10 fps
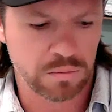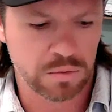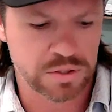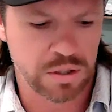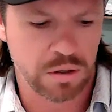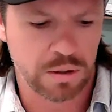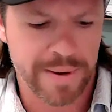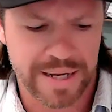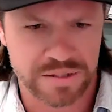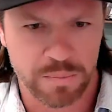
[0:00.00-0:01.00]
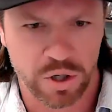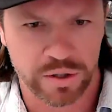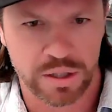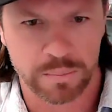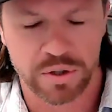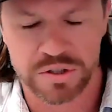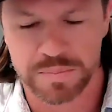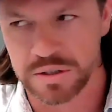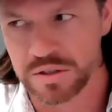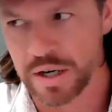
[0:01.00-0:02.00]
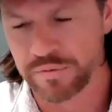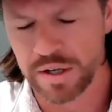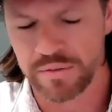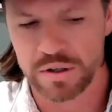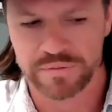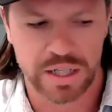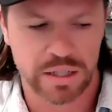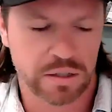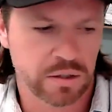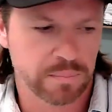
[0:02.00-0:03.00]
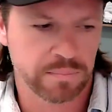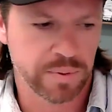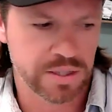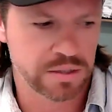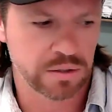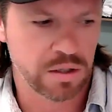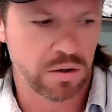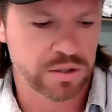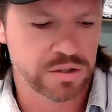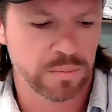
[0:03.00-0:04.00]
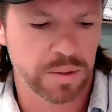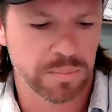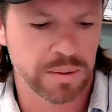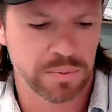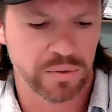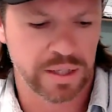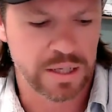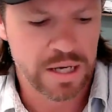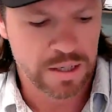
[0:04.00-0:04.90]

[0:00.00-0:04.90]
what's called a mass marketing approach because you have to have enough data and you're basically calling so many people that